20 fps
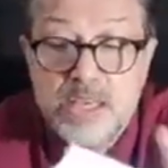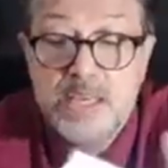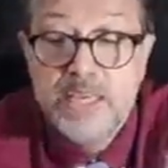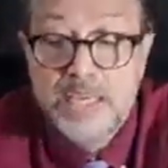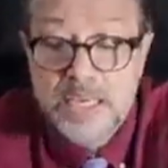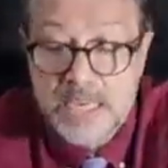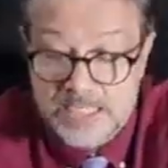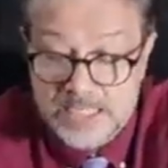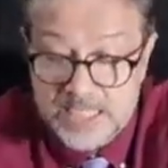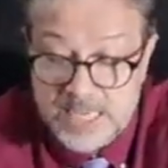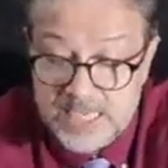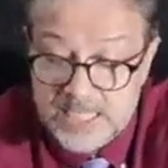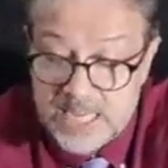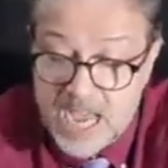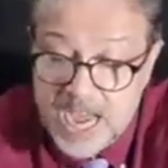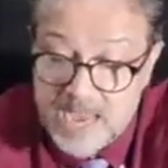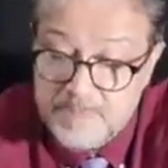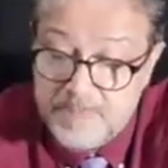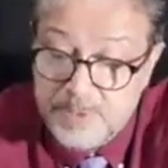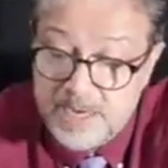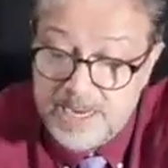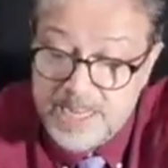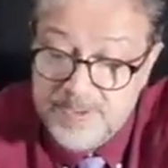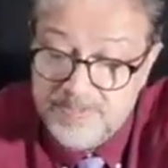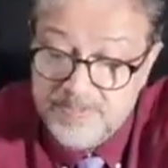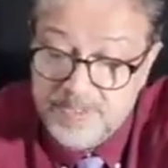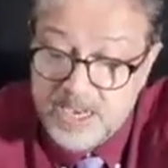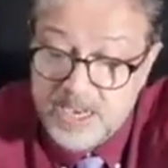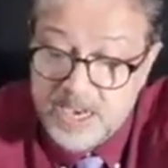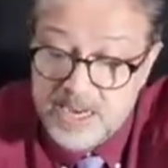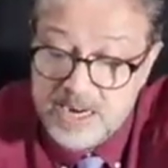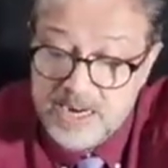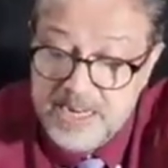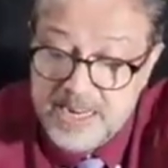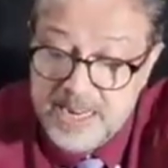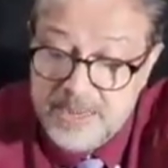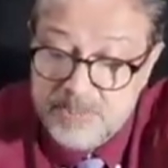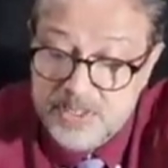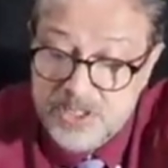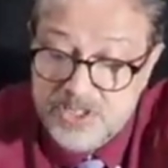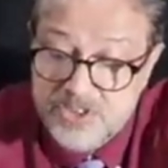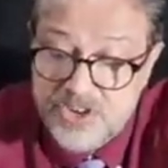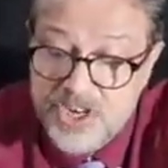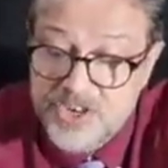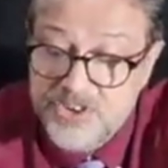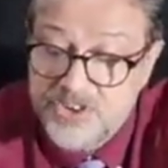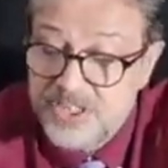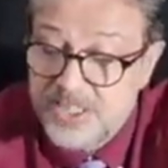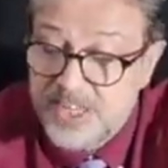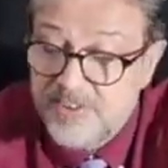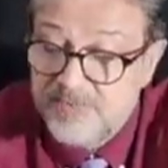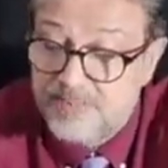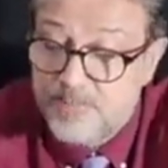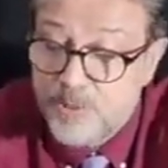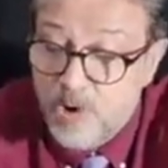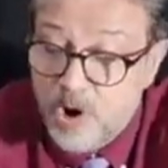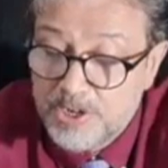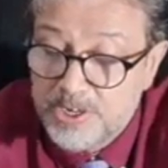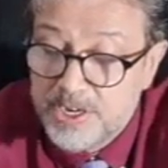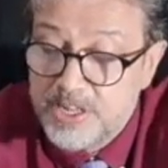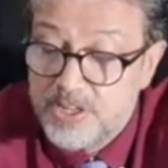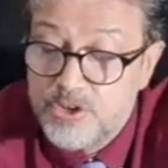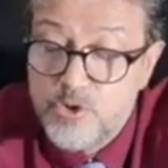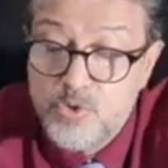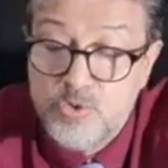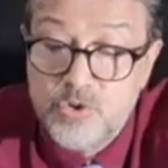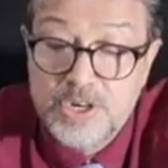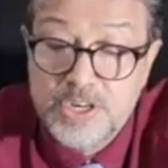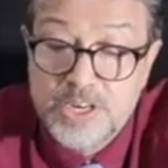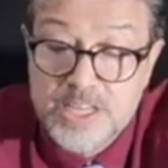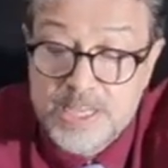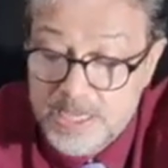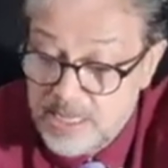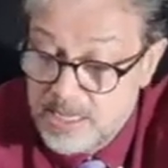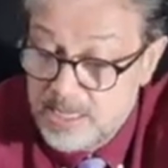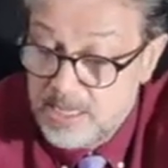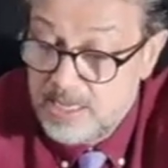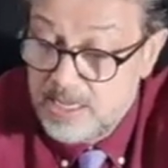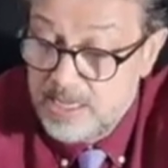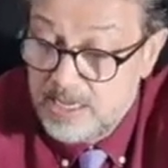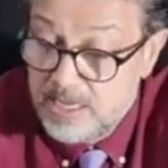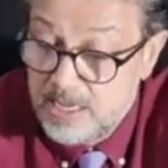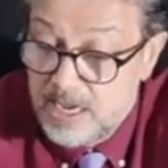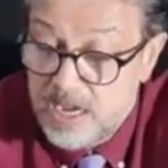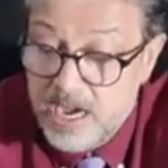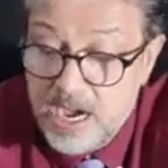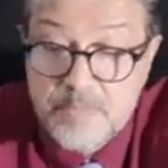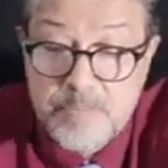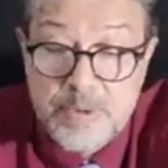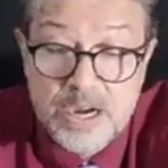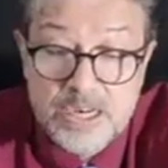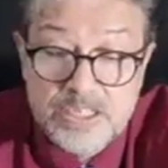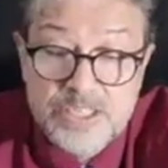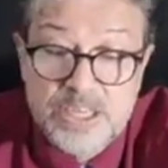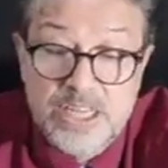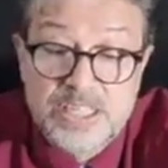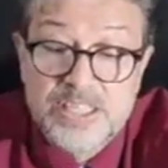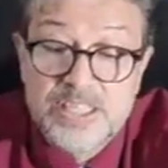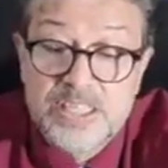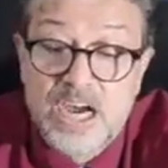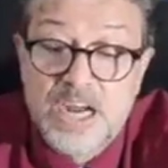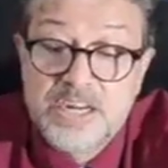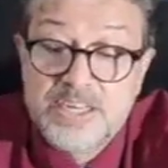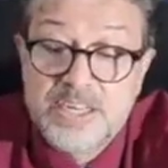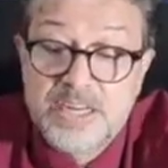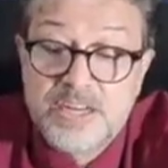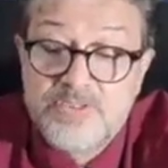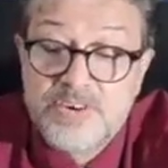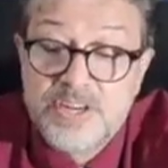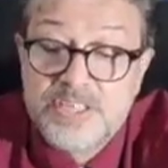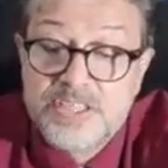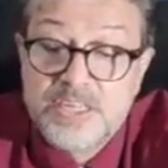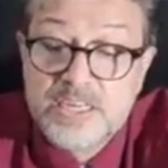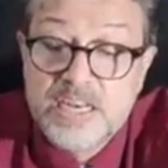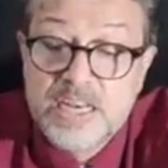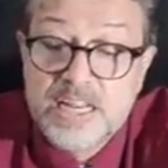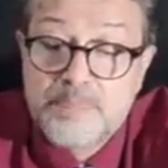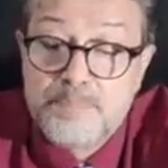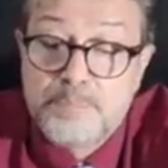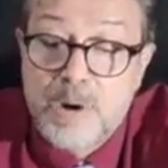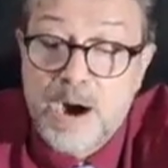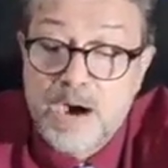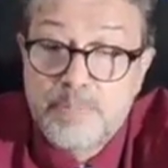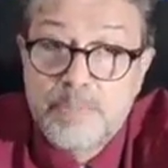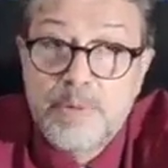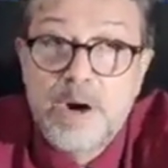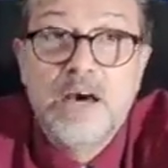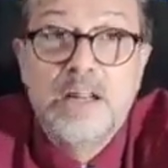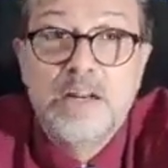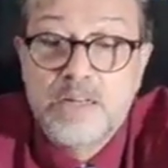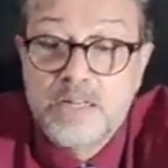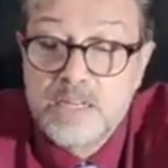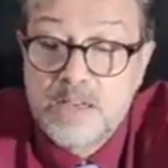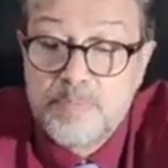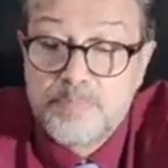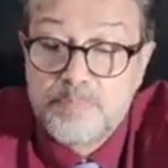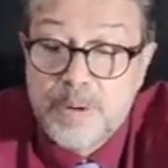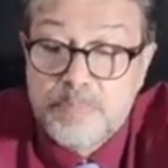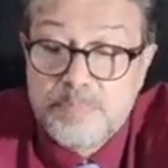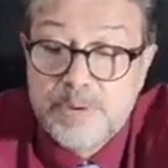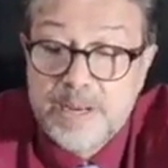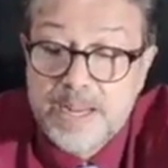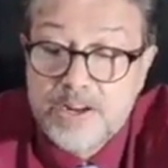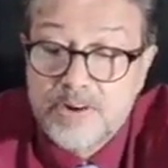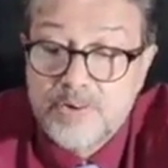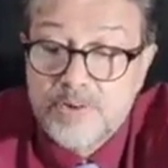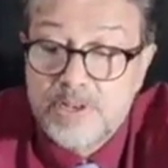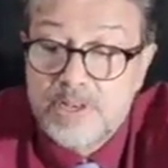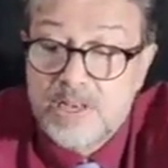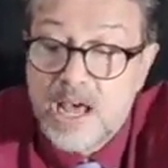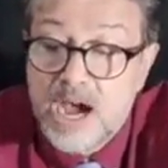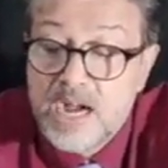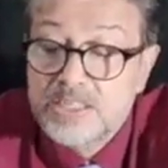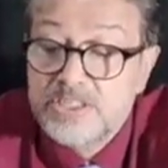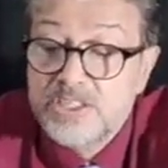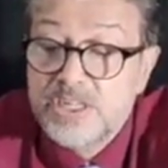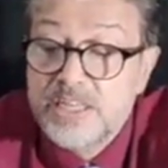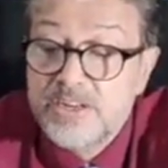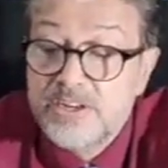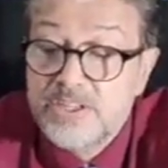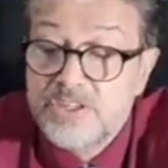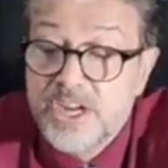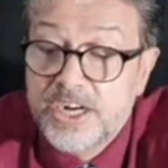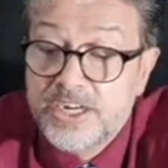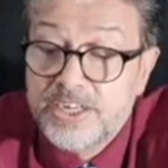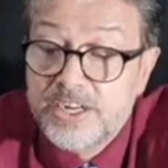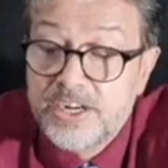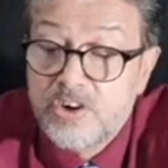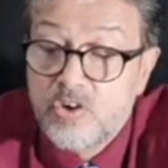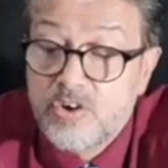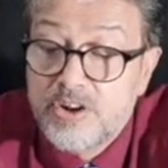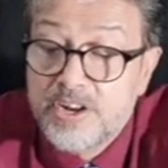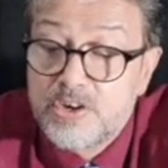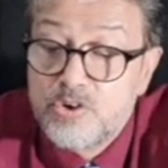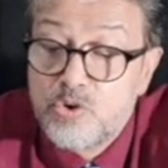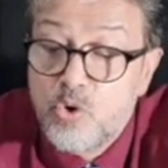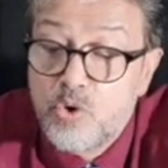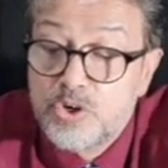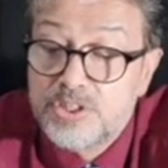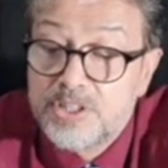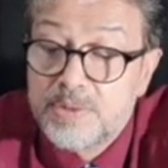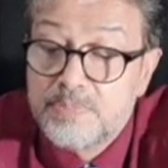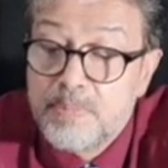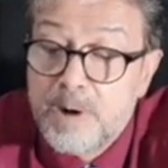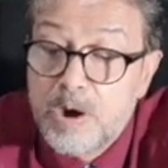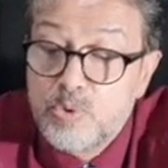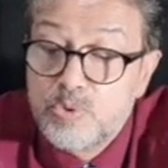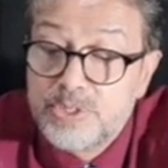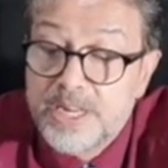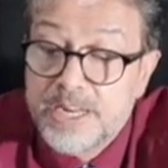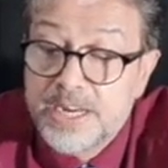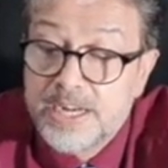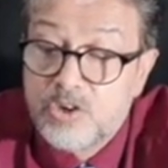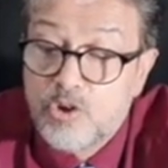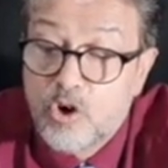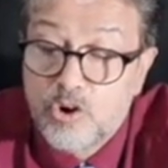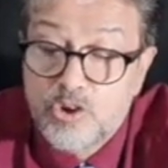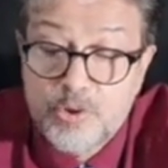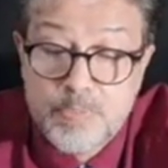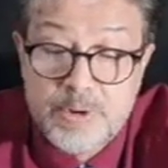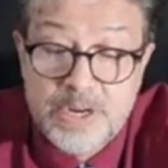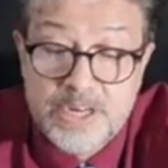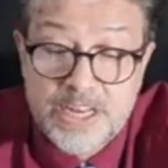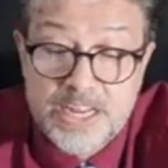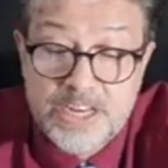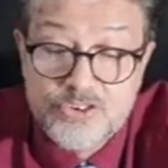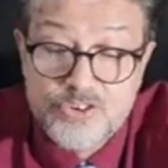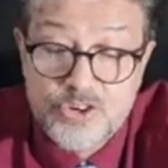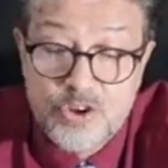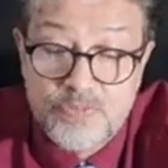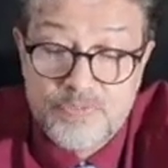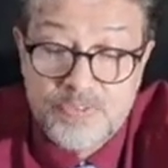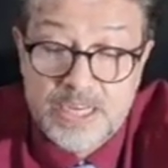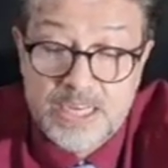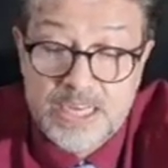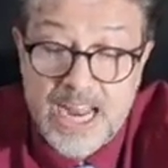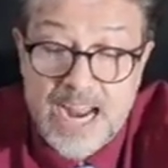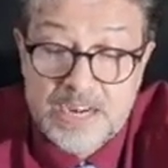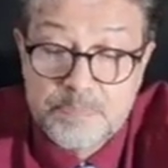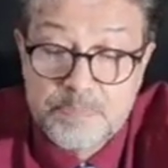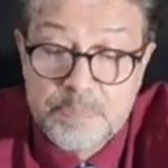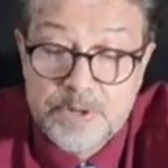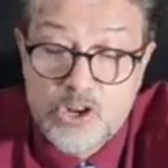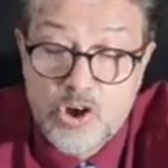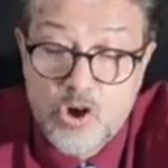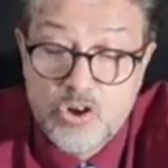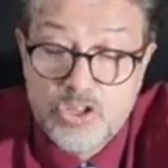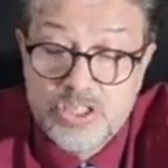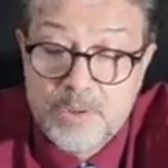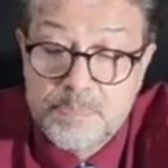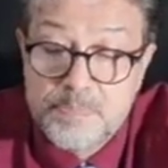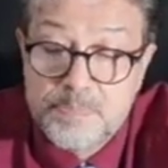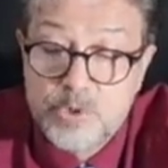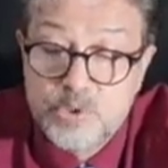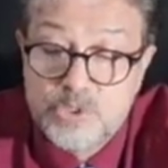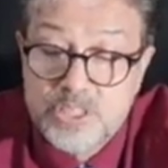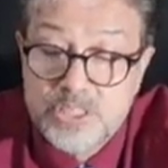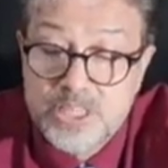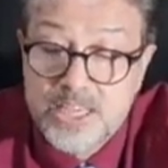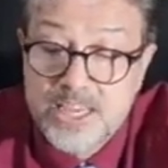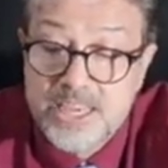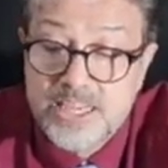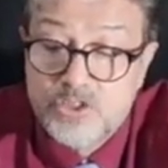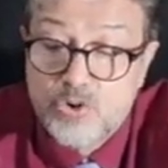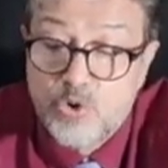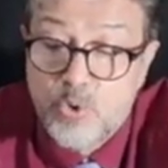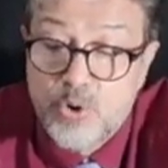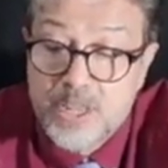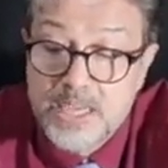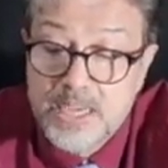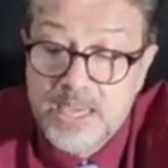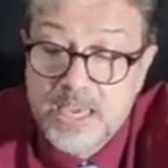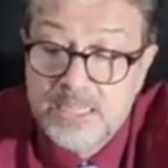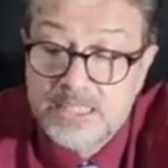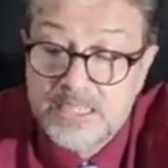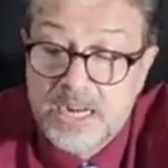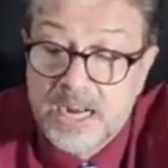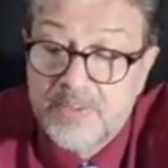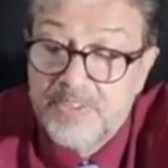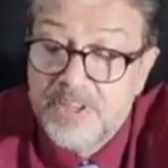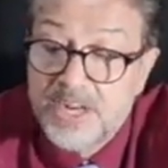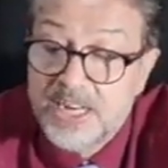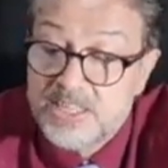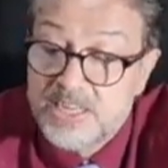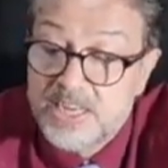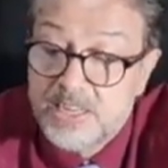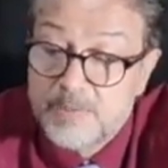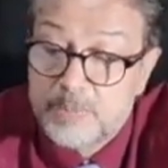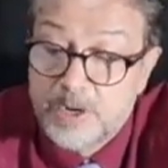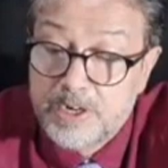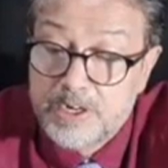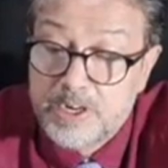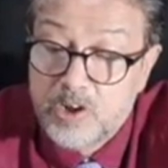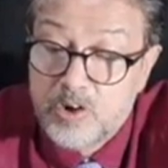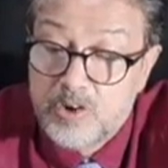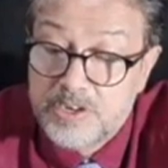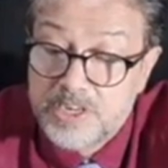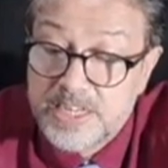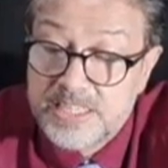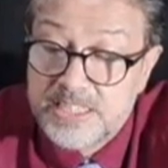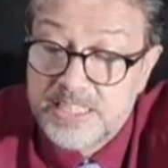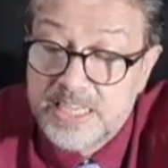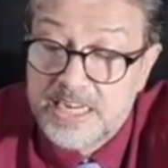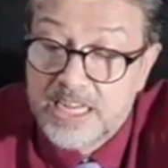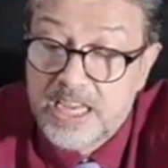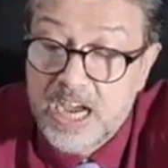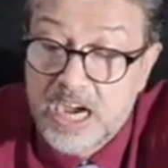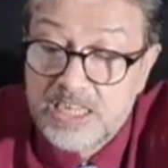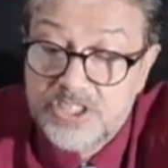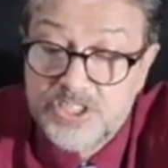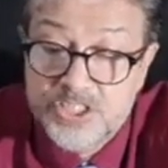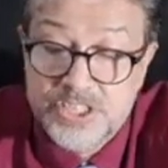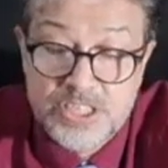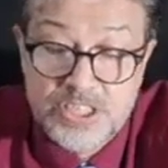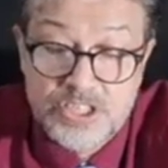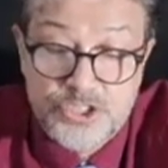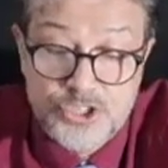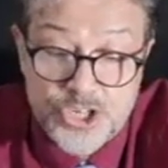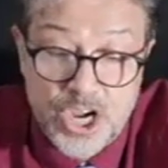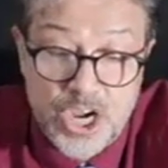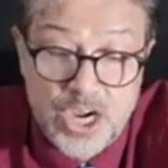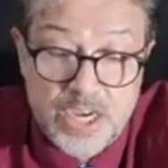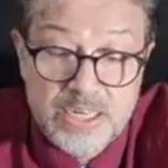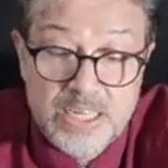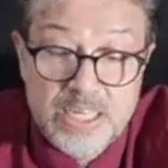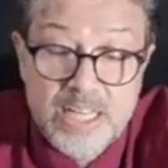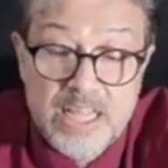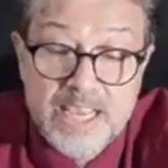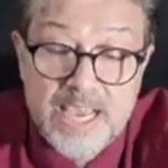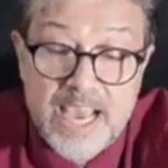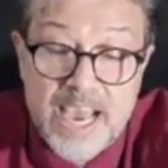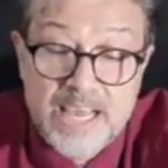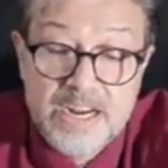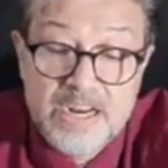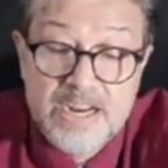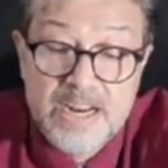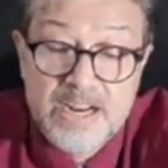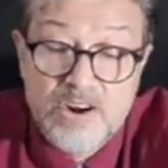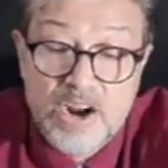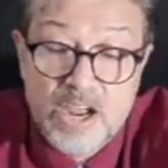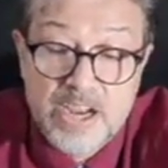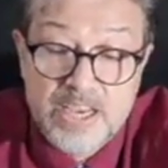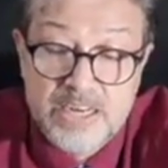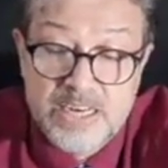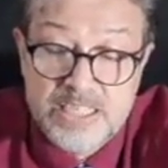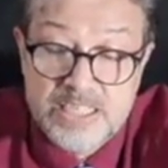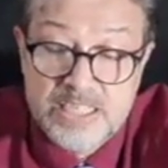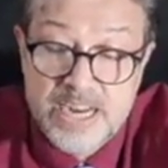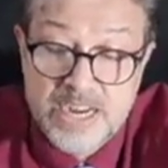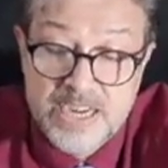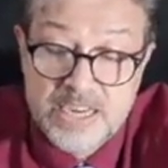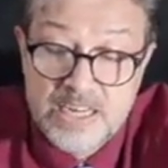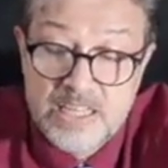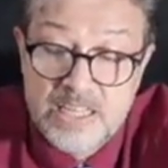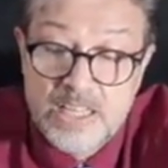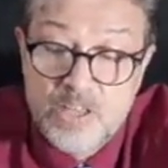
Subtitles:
He says, I believe the current demonstrations have brought unity amongst us. Until recently, Burma public largely rejected or ignored the mounting documentation of the Tatmadaw's abuses against Rohingyas and other ethnic minorities in Kachin, Shan, Karen and Rakhine state.